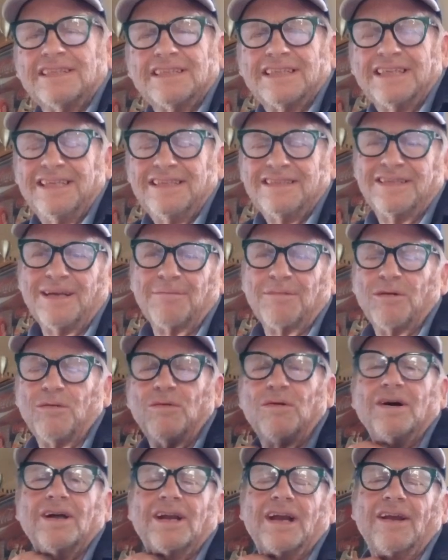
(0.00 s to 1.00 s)
He's number
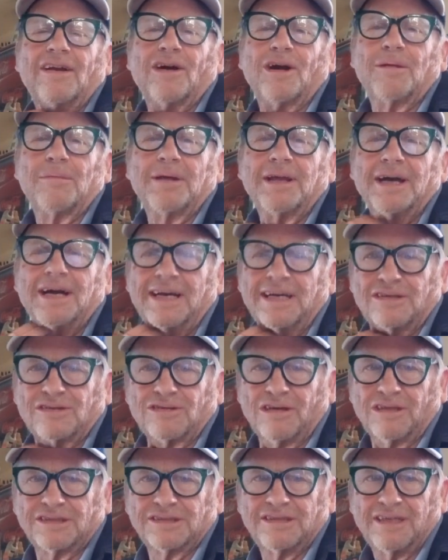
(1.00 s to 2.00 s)
one on RBIs
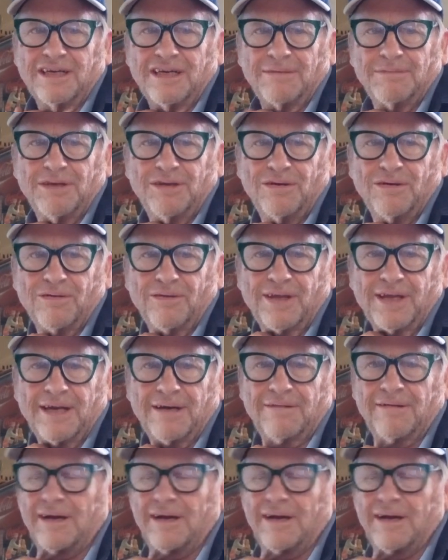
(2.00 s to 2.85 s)
all time. You know that,